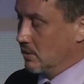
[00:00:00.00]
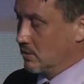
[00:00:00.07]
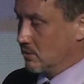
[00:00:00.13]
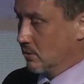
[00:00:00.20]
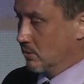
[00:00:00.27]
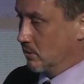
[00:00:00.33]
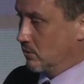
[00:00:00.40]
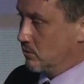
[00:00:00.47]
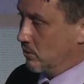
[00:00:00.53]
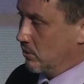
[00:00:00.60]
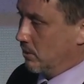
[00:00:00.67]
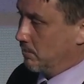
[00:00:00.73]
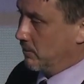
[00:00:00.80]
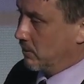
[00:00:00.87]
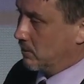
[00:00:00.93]
So you showed
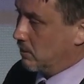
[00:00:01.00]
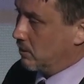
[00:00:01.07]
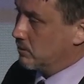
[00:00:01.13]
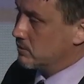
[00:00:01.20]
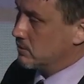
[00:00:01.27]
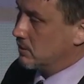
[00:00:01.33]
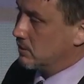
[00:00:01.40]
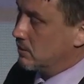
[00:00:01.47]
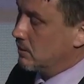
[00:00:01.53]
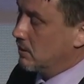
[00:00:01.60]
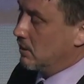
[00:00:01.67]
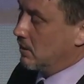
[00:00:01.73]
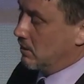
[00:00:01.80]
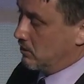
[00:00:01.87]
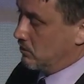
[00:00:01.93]
up at the closing.
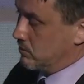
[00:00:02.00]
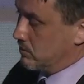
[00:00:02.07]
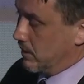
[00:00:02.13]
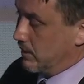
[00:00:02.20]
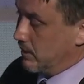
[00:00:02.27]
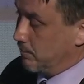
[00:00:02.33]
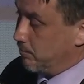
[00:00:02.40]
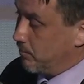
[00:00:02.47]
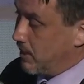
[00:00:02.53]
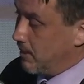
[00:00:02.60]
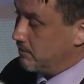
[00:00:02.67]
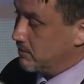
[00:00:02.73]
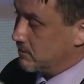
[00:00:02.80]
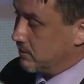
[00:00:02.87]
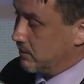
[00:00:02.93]
You signed a
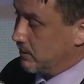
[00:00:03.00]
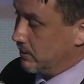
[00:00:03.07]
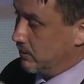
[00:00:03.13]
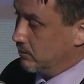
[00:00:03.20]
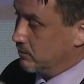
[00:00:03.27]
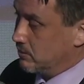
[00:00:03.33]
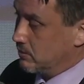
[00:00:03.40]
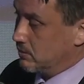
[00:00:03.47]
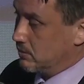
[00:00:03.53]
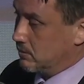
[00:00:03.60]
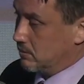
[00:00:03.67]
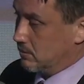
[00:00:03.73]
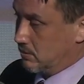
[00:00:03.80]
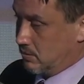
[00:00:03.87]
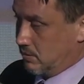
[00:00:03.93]
promissory note
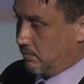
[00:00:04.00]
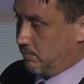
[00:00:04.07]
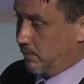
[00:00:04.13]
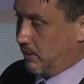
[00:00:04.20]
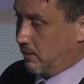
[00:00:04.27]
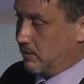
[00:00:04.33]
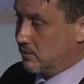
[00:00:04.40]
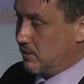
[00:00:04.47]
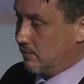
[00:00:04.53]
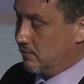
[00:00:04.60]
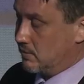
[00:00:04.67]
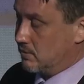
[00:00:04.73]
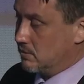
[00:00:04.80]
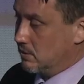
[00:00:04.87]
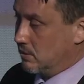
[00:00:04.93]
to Bailey
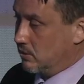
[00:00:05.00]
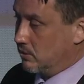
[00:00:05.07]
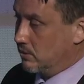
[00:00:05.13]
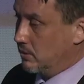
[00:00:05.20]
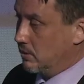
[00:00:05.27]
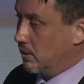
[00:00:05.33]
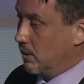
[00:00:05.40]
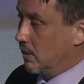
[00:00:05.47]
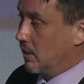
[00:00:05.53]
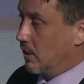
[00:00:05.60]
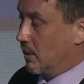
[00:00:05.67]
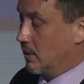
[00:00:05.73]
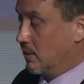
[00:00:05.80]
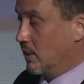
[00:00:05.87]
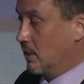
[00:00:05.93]
Savings and Loan,
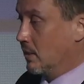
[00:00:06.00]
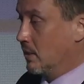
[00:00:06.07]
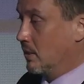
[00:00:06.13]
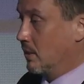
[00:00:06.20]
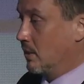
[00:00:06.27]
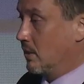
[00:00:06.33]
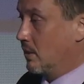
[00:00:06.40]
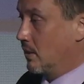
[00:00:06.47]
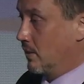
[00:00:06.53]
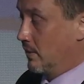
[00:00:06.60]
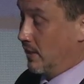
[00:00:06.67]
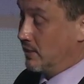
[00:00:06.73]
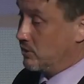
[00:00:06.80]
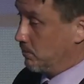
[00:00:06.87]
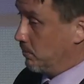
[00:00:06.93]
and
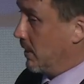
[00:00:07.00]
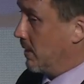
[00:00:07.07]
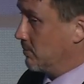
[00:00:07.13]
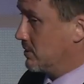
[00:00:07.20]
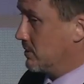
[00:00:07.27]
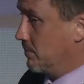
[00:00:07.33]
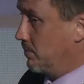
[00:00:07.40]
that's your promise to